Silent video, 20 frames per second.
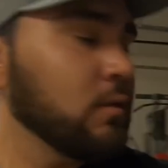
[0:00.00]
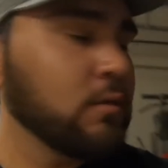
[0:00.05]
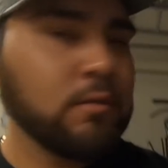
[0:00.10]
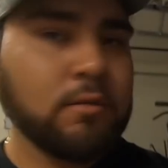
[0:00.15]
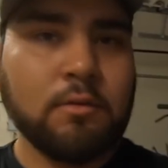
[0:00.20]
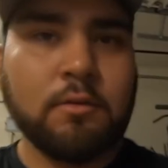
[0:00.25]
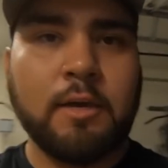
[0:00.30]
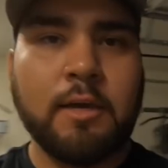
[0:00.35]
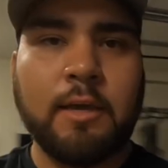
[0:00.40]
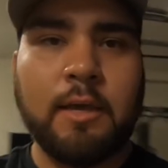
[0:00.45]

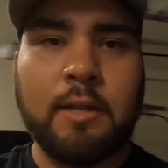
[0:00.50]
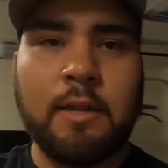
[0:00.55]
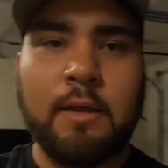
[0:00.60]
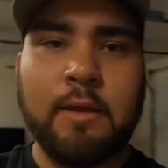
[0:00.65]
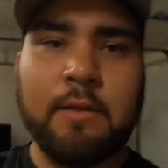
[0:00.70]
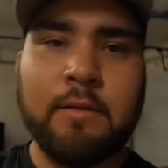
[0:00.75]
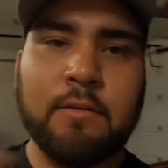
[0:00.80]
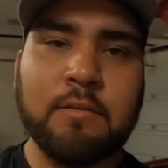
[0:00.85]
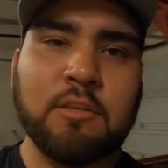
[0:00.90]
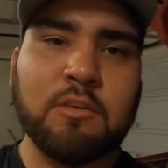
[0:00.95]
So I kind of,
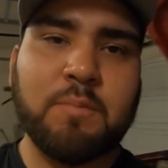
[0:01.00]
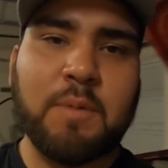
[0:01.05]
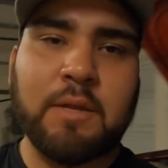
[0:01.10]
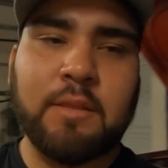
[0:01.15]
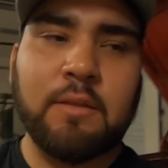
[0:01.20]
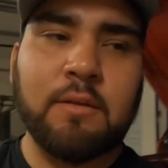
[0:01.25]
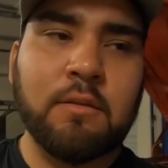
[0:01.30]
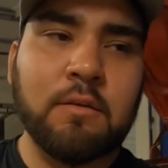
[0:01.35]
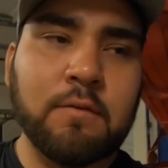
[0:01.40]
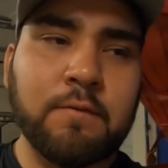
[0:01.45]
you know,
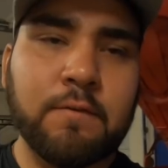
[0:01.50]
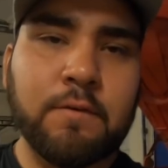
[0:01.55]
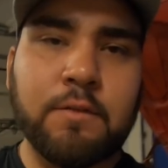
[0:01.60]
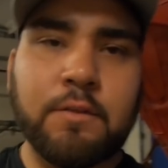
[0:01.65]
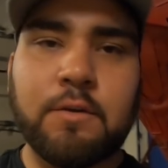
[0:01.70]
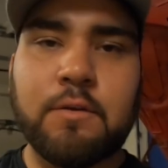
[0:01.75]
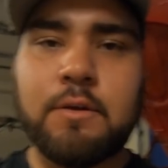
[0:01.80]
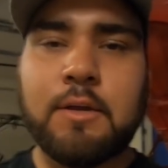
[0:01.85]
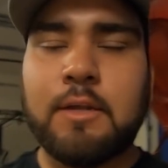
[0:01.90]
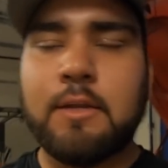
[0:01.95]
inspected a little
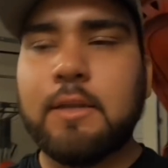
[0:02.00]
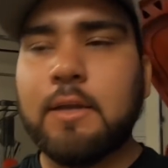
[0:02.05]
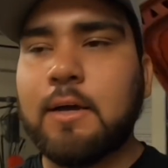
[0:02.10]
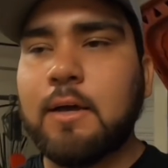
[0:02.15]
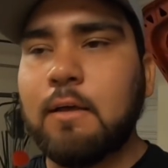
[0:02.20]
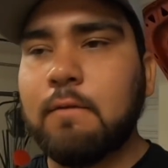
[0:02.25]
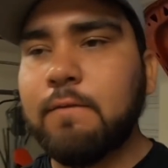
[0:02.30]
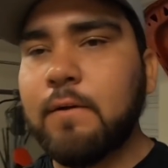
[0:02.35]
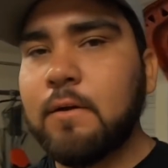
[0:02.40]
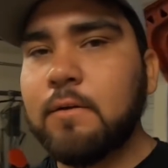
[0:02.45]
further, and
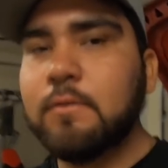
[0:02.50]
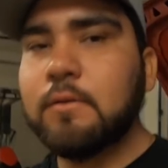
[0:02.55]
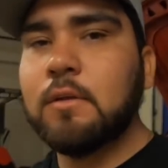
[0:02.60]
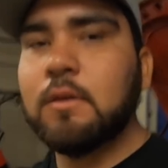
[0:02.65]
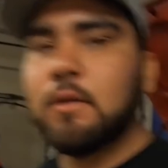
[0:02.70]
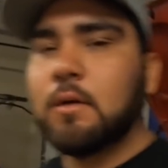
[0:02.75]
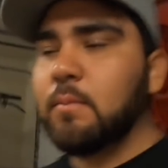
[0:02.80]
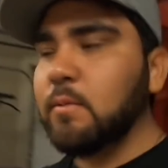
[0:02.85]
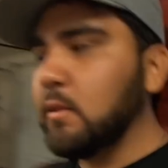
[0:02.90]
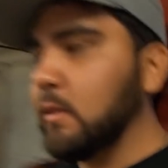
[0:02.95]
I found
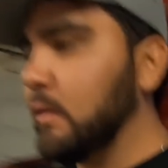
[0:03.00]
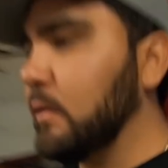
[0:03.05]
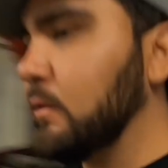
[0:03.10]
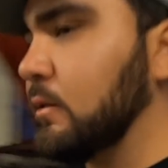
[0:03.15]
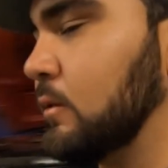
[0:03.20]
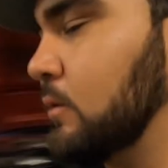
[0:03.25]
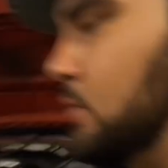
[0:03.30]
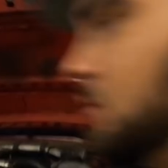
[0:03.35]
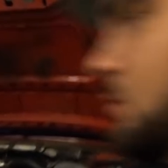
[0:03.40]
a couple things.